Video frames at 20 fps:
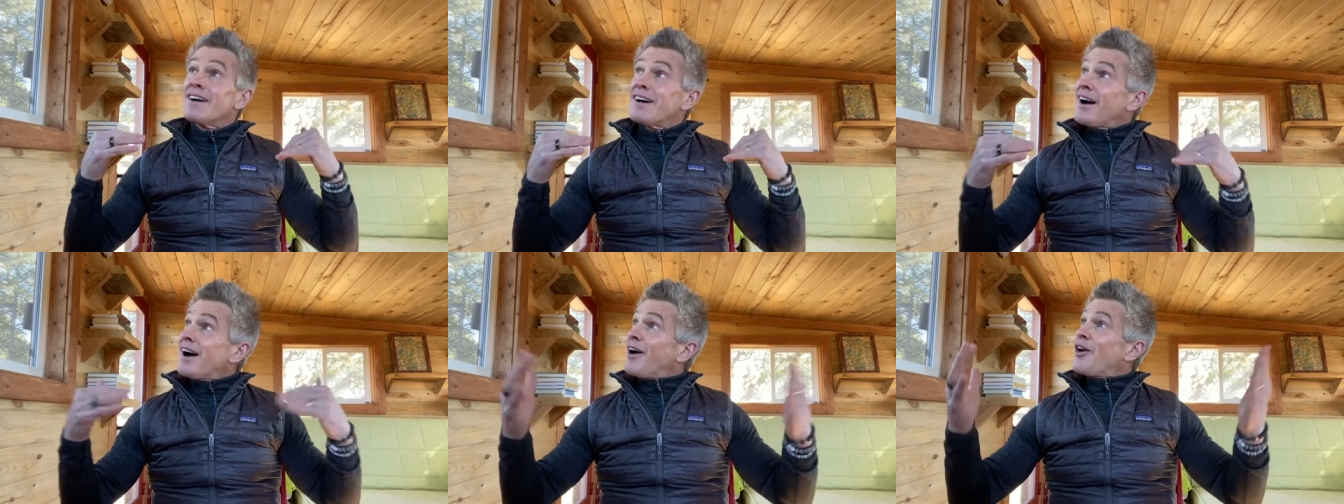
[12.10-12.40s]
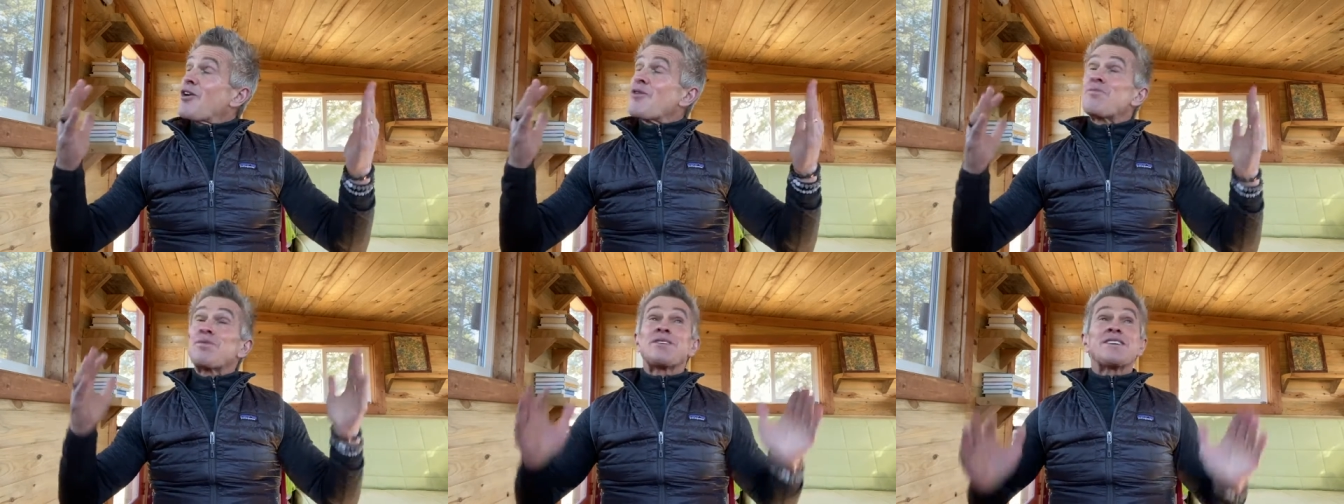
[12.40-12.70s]

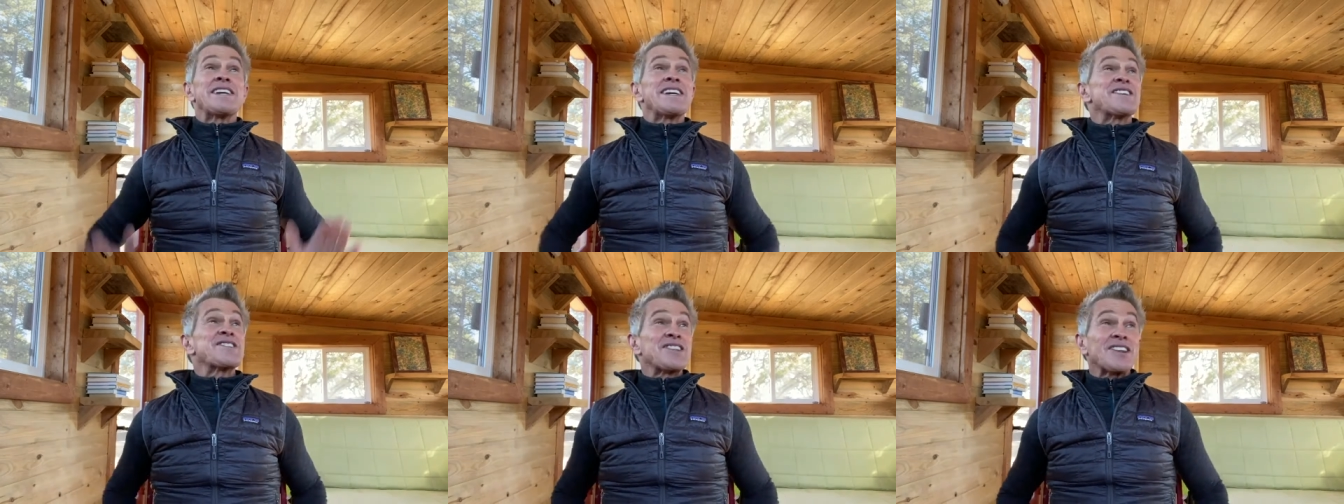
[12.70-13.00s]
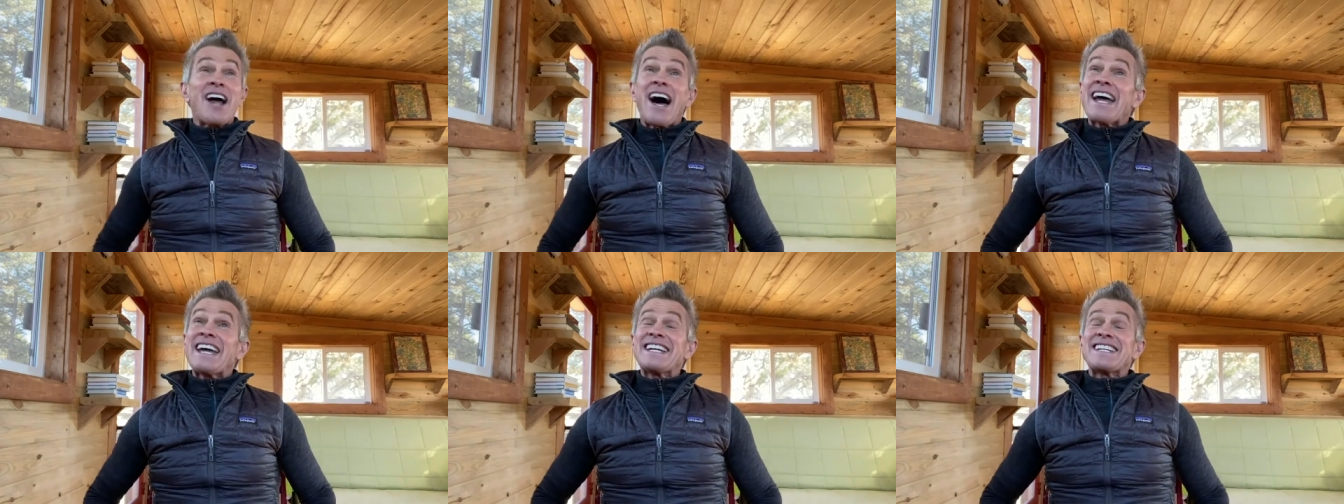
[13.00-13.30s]
oh please,
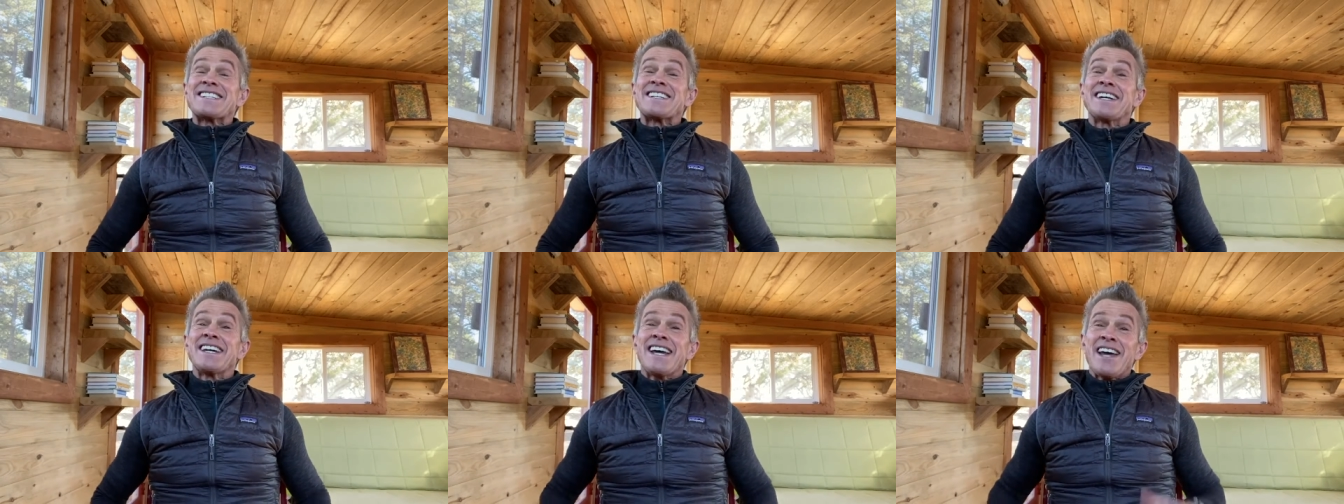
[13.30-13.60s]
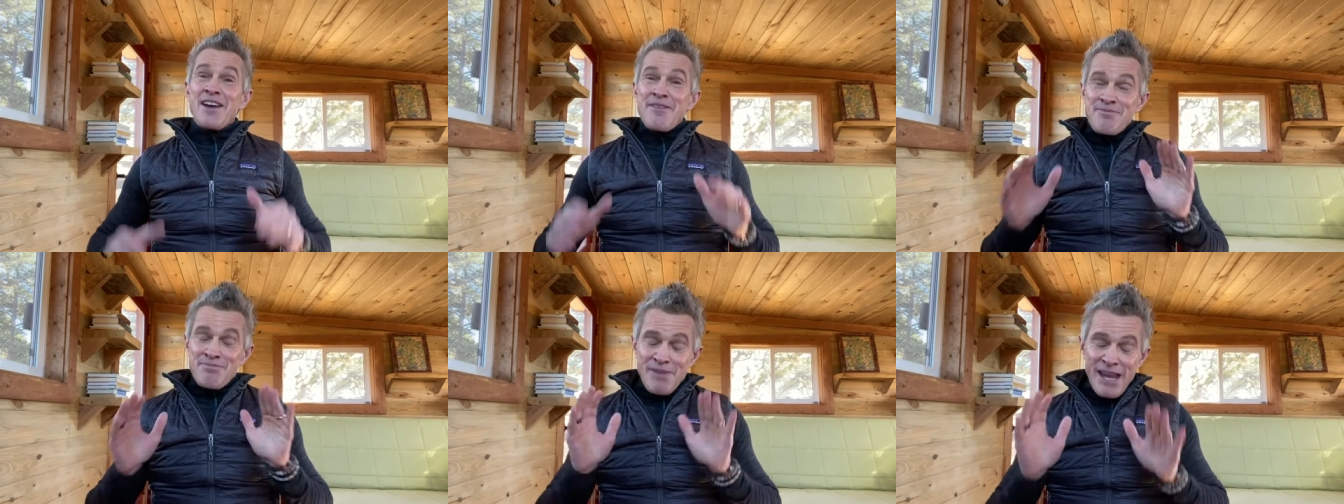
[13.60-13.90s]
light,
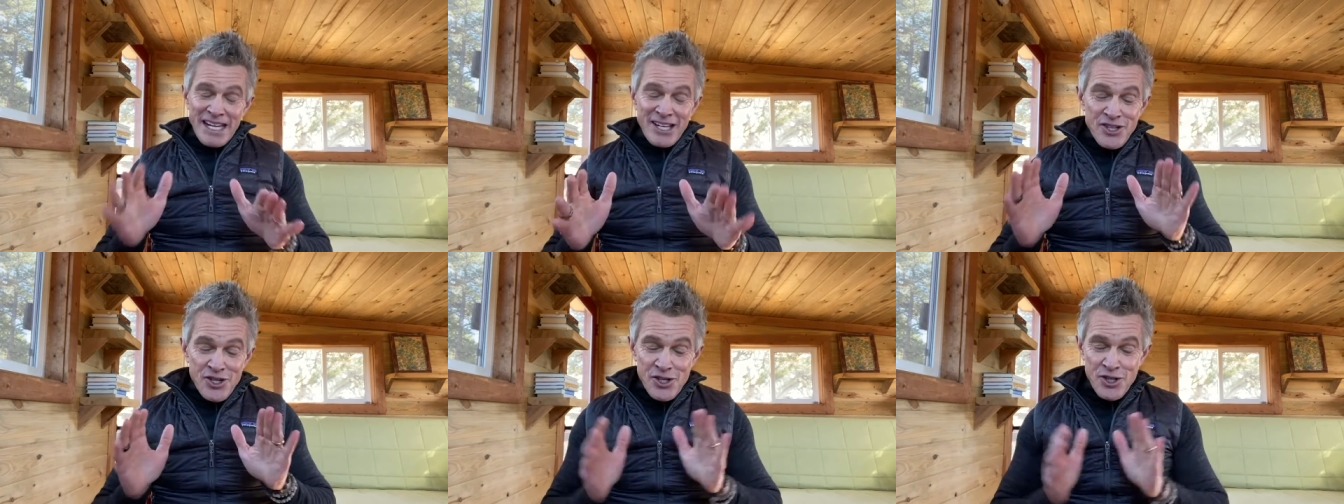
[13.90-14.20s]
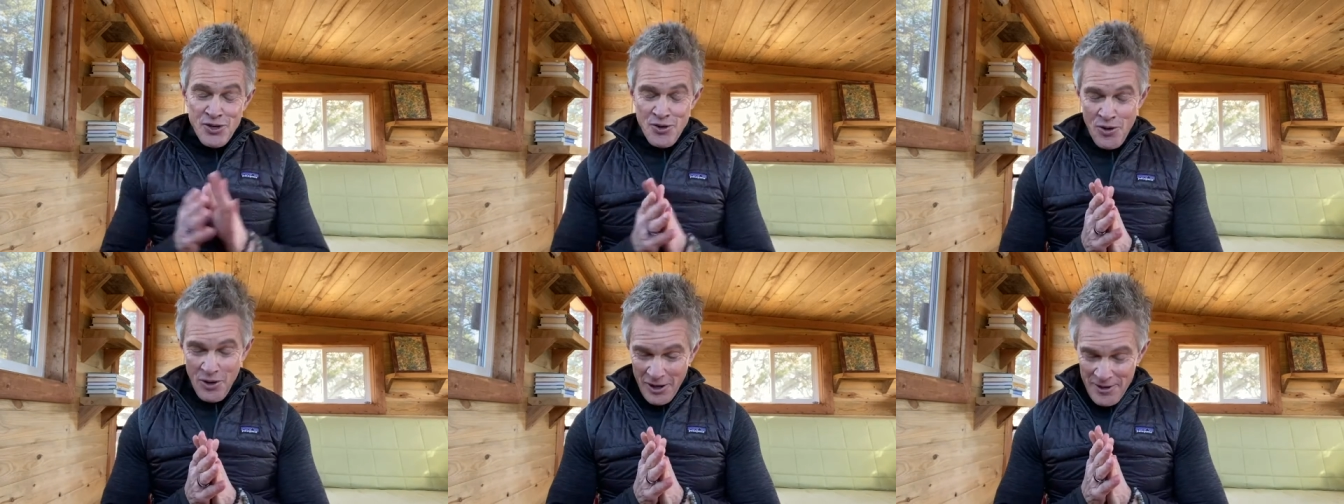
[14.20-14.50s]
make
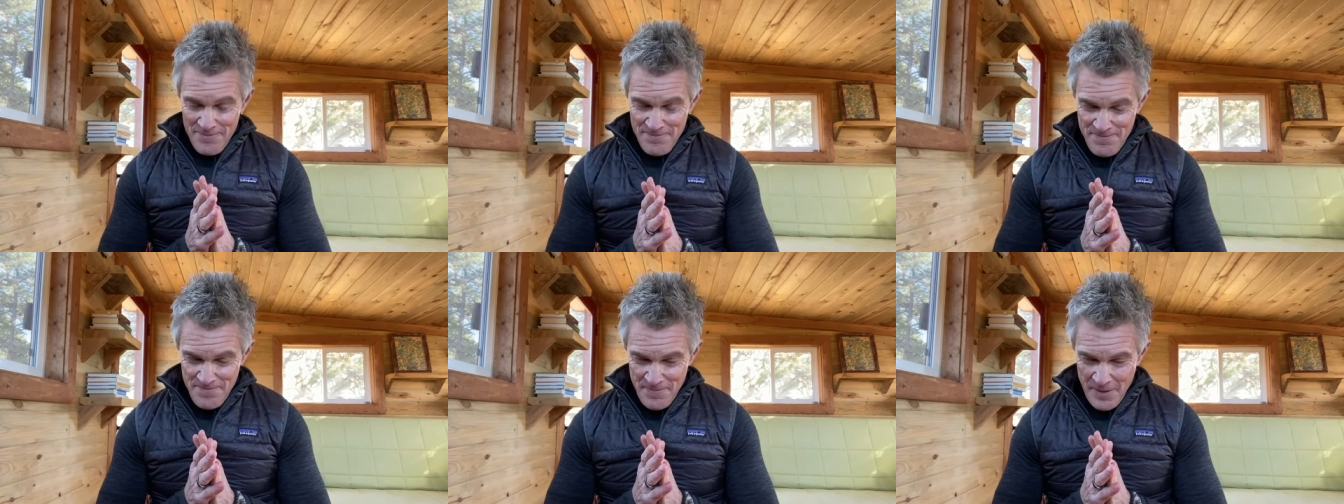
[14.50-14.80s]
sure